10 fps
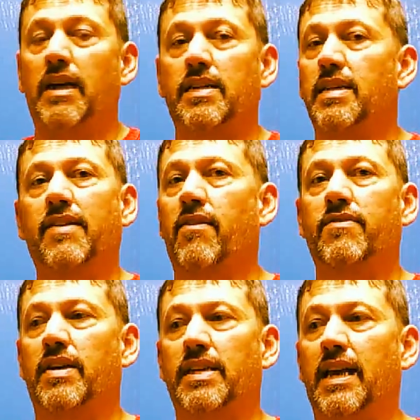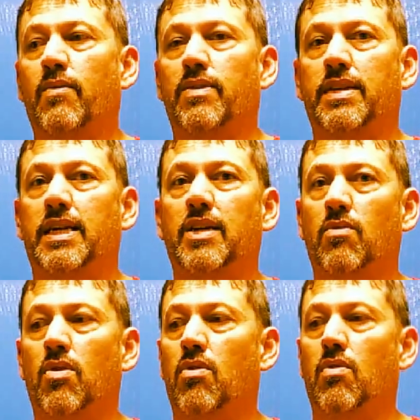I could never have done that with the
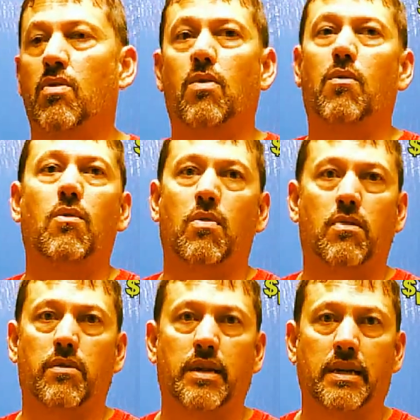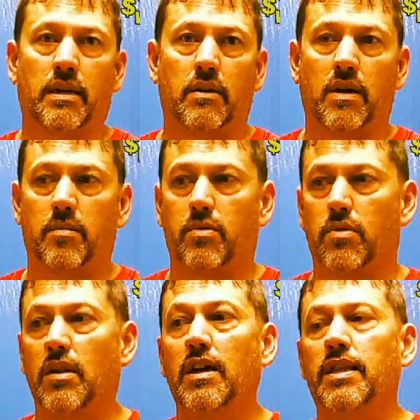Hero or the Incredible.